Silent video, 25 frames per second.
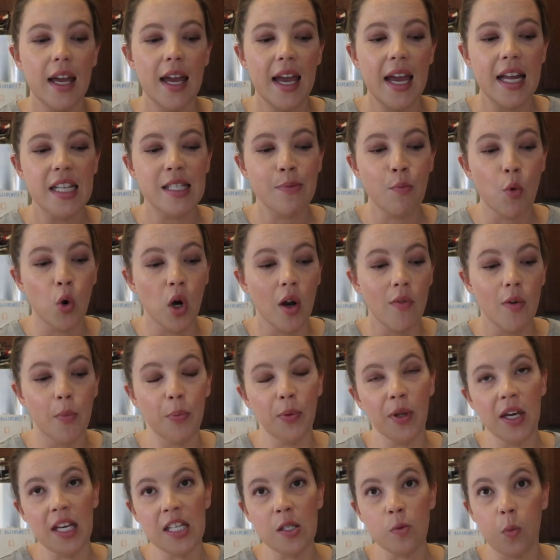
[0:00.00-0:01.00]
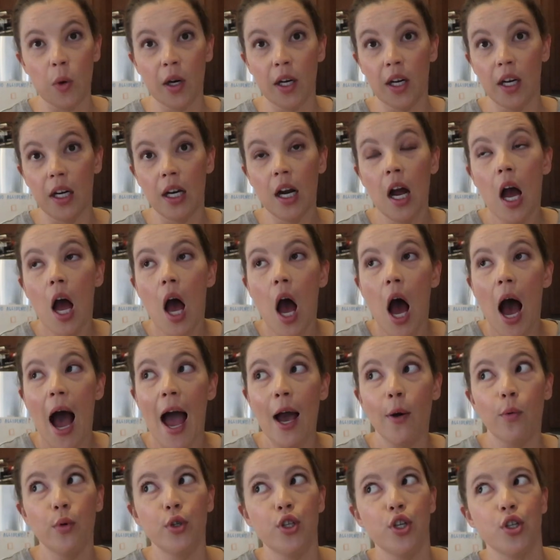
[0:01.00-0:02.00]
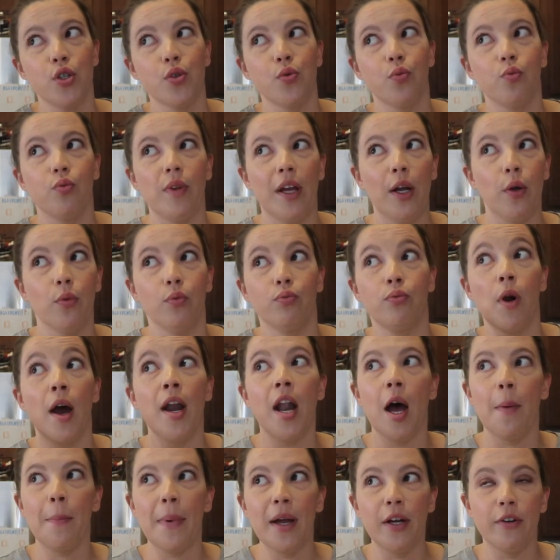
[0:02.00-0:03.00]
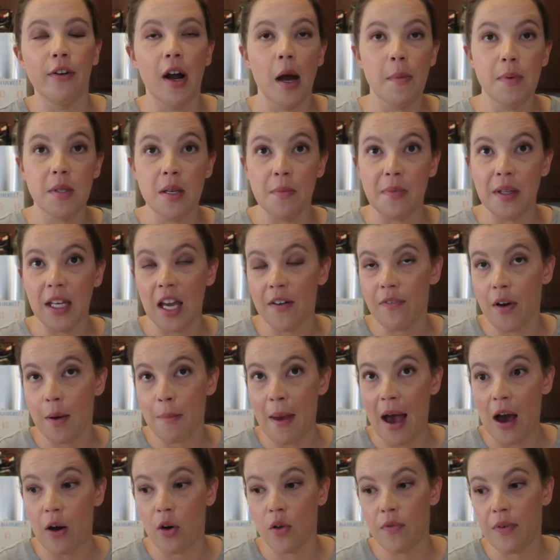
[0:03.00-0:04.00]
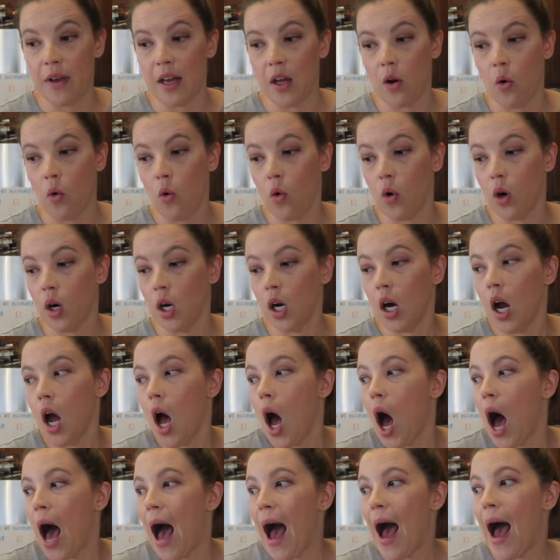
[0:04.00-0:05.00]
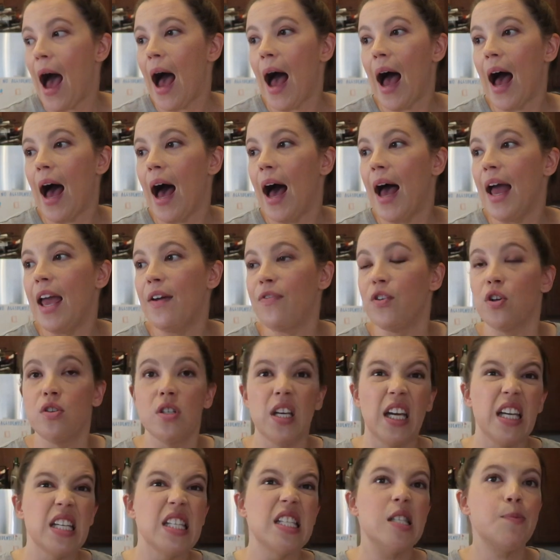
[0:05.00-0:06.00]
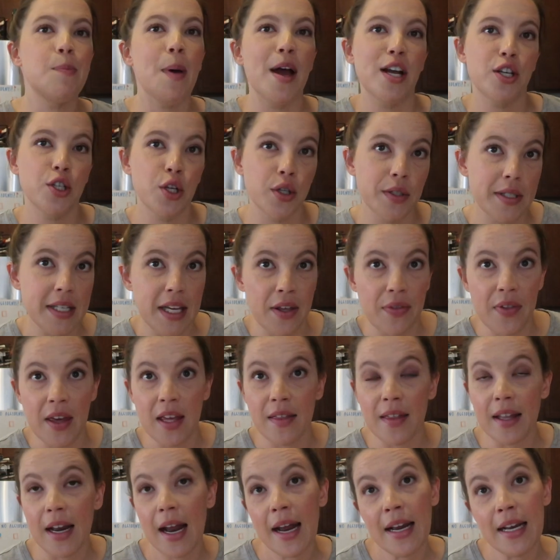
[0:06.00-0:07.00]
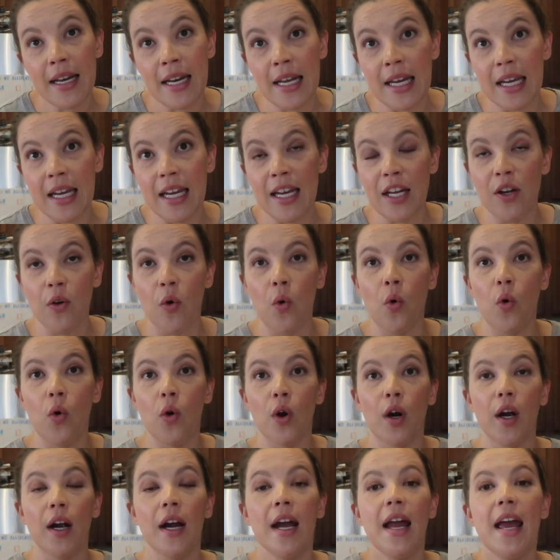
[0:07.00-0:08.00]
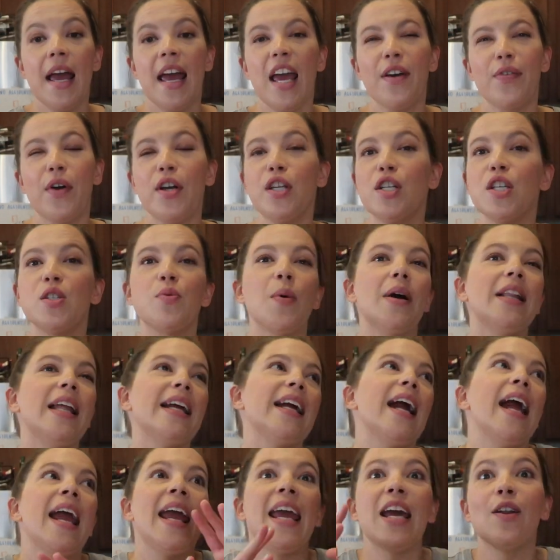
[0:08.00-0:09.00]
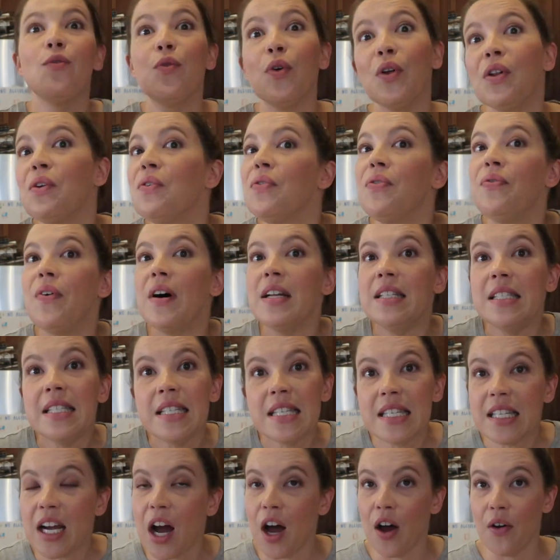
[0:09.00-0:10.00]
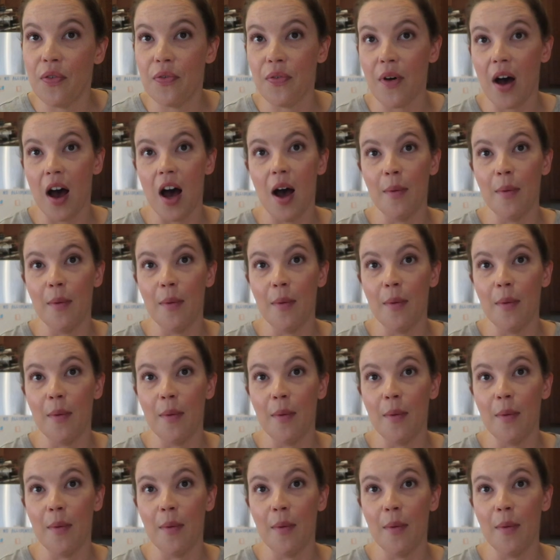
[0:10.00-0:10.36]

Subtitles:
it's more of a place where I will just like run up and grab something if I'm out of it, or if there's like a specialty thing that I need, or if I just want like a handful of fun stuff,